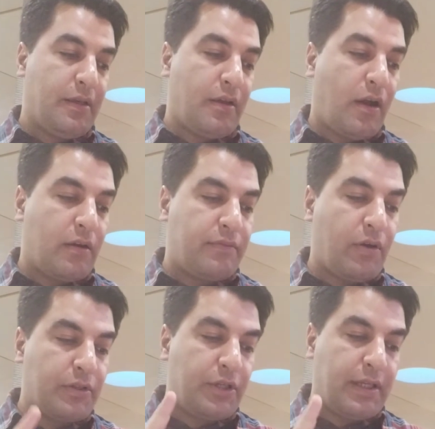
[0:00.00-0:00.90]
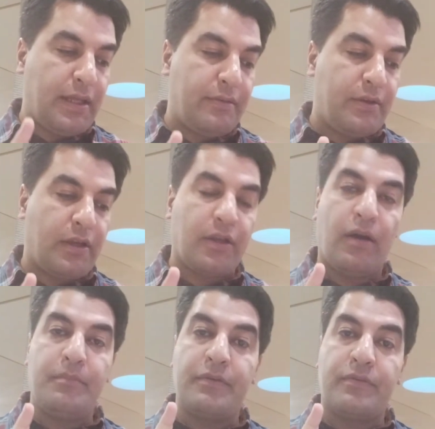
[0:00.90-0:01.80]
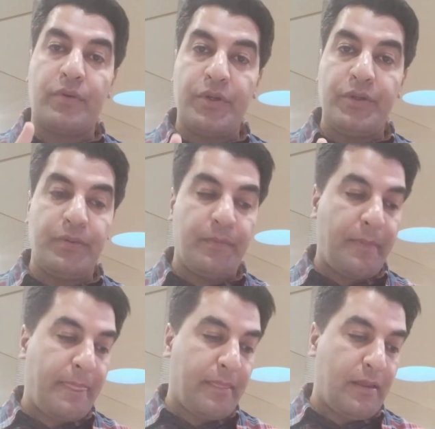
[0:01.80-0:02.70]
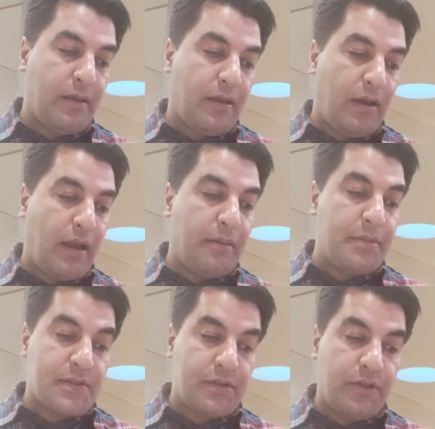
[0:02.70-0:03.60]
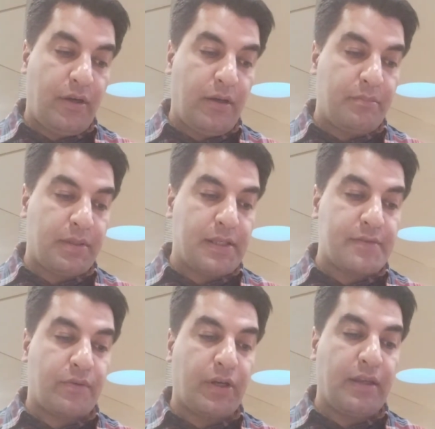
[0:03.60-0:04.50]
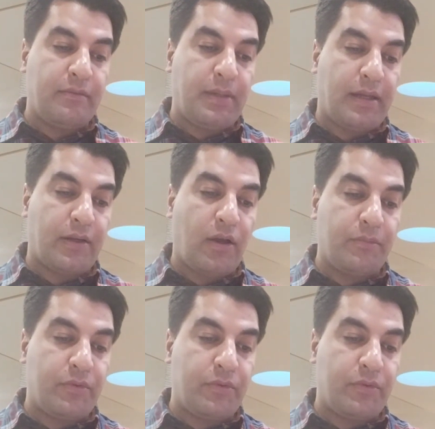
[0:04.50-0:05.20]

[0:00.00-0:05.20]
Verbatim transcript: Our Father in heaven, I come before you. I'm a sinner. Please forgive me and come to